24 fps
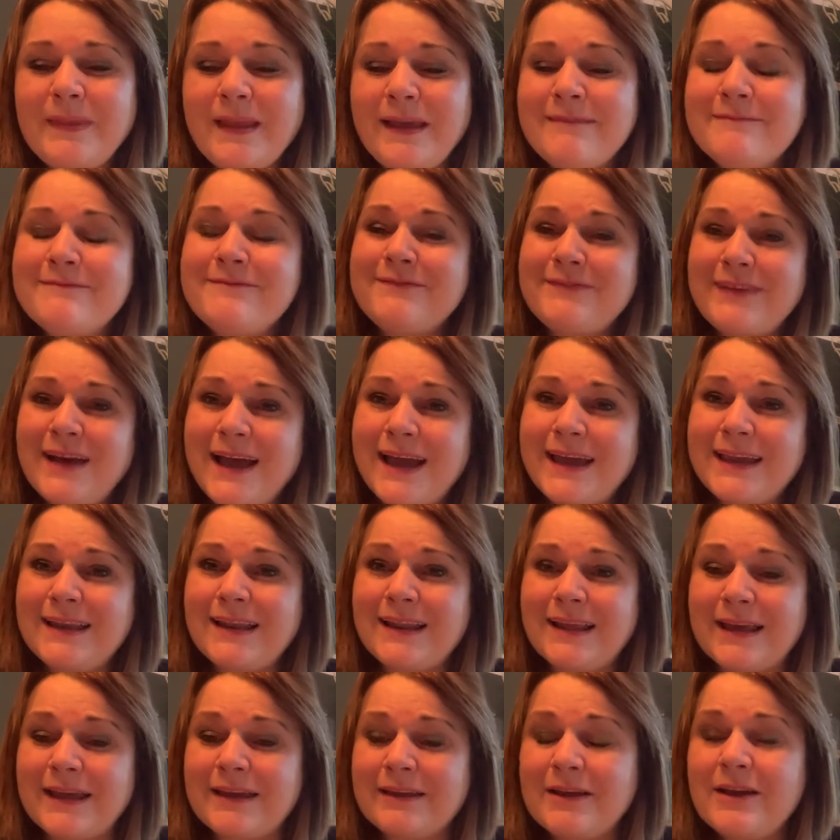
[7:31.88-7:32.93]
And
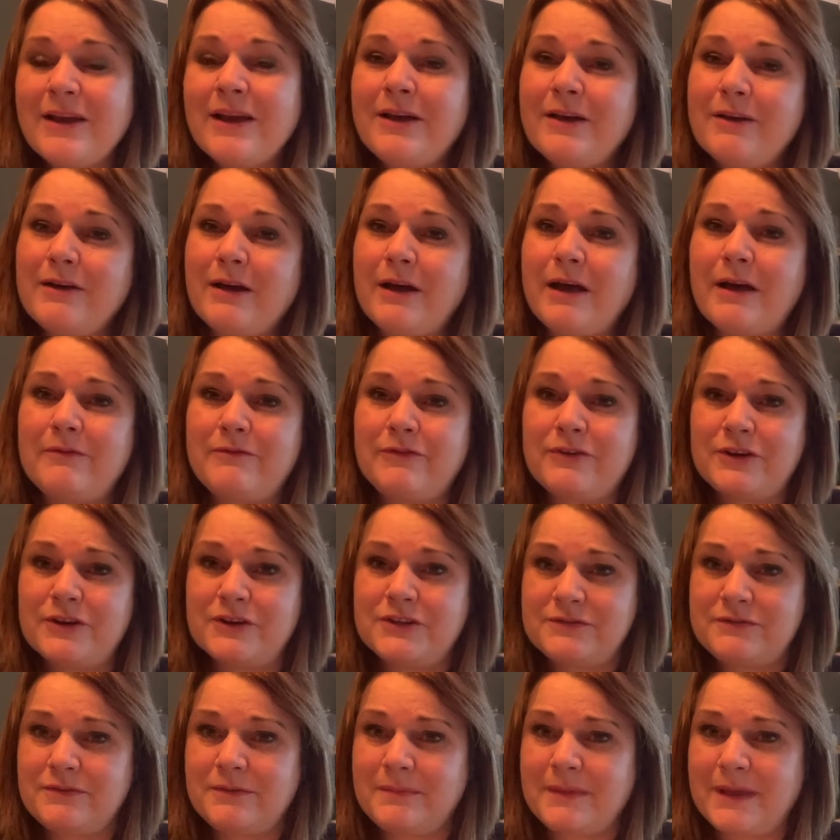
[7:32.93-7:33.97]
finally, a
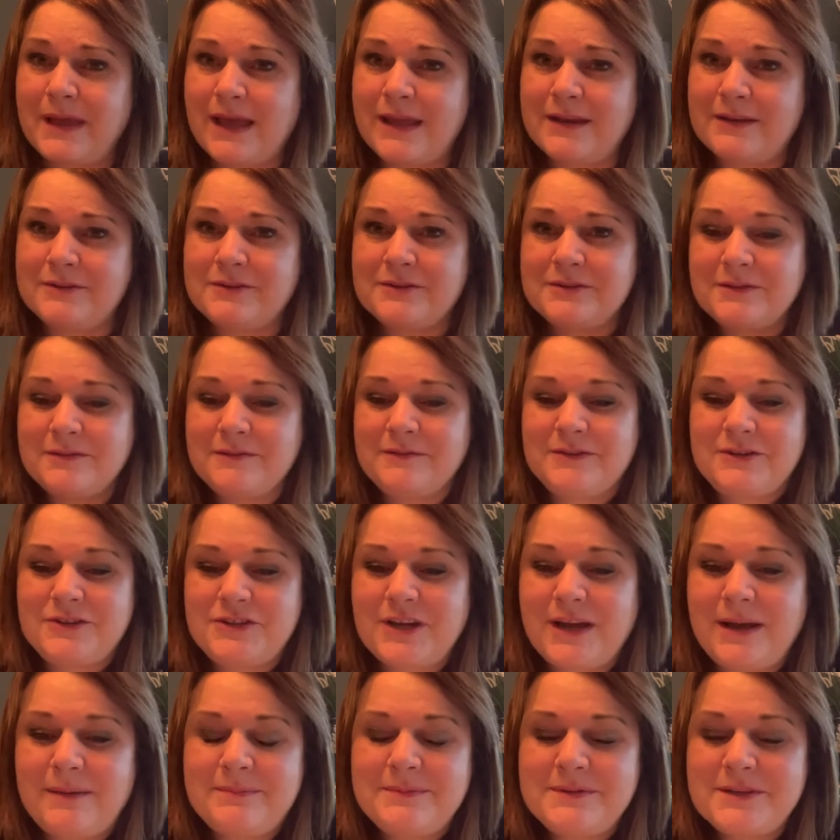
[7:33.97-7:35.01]
verse from the end of the
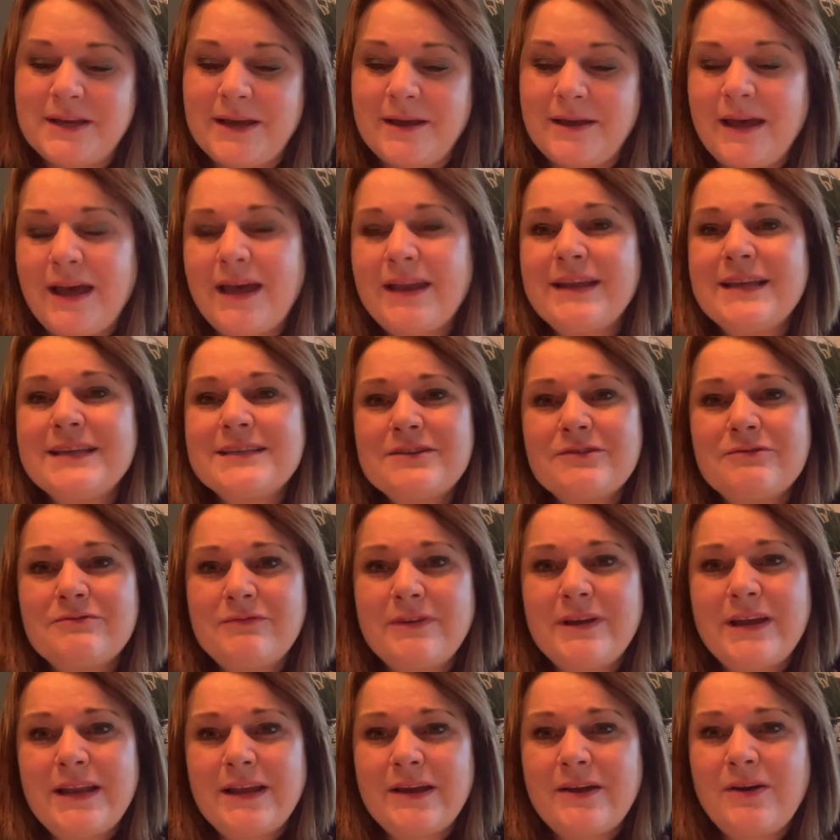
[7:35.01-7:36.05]
chapter, and it's a
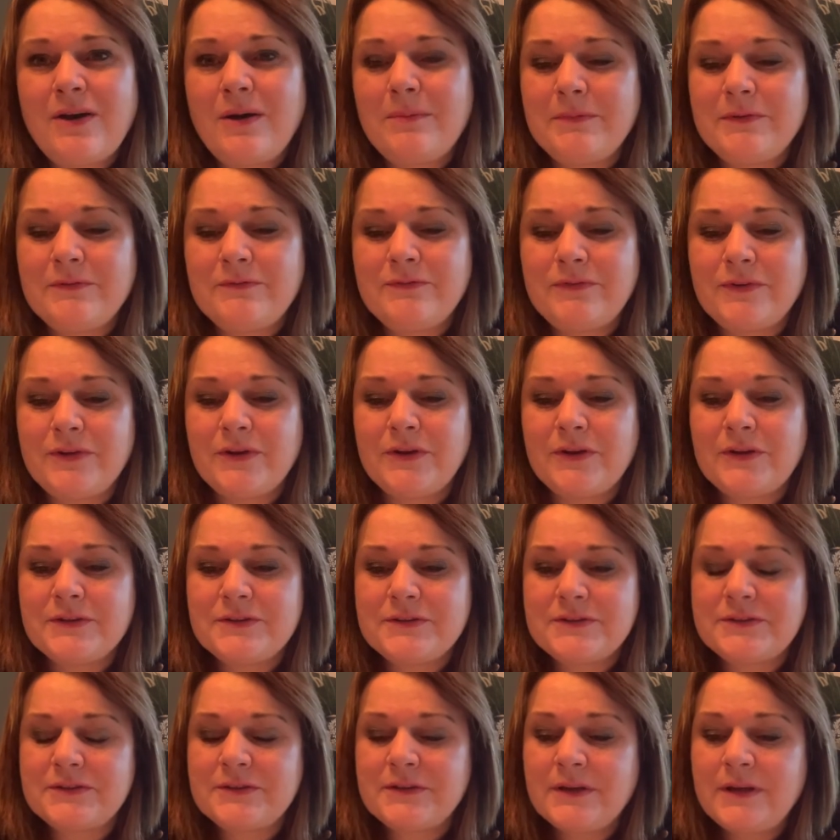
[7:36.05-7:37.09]
really common
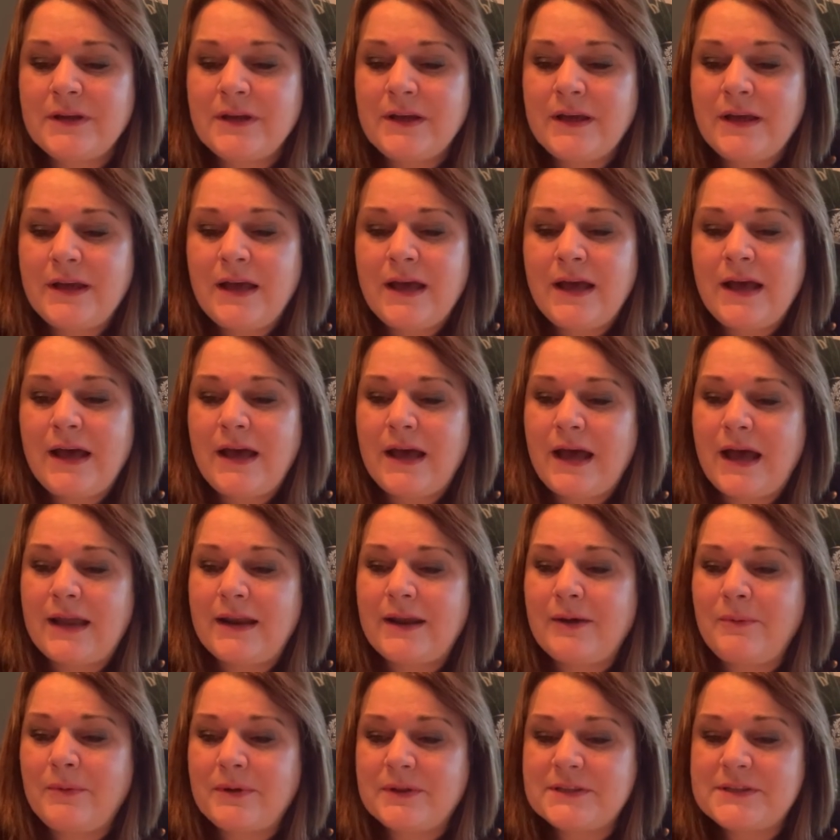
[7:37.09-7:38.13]
verse. And
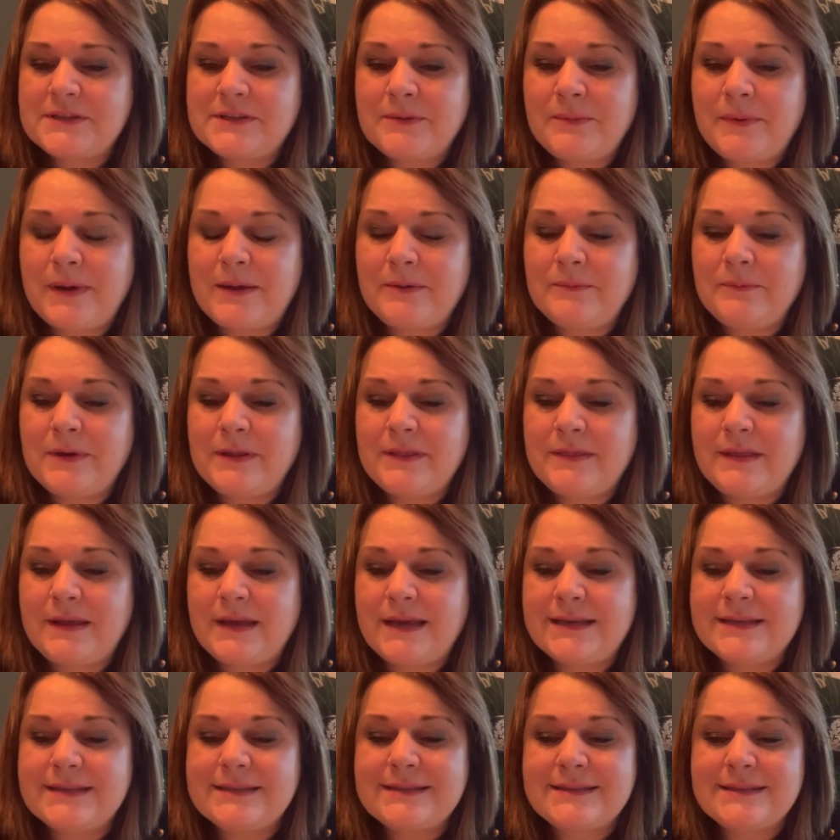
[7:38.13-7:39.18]
I want to end with
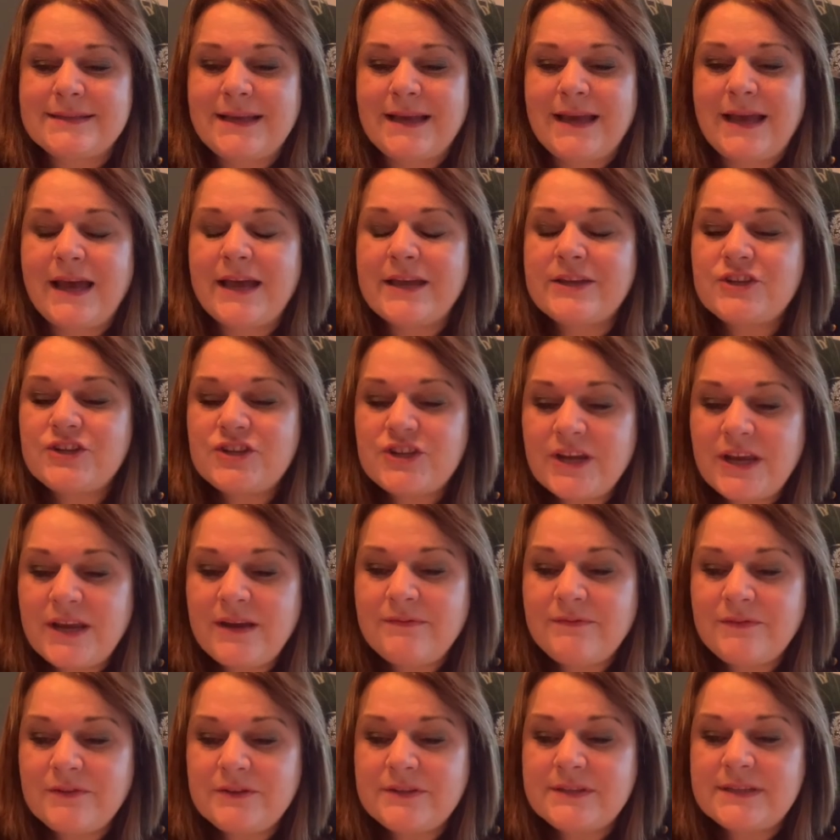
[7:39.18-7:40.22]
this. A
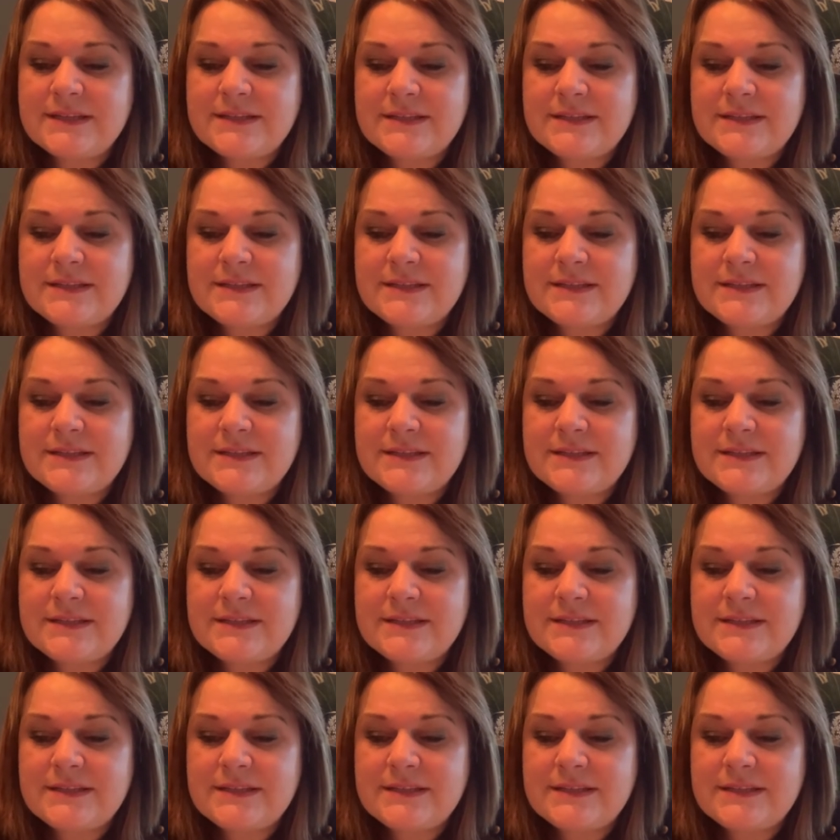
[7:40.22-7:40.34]
cheerful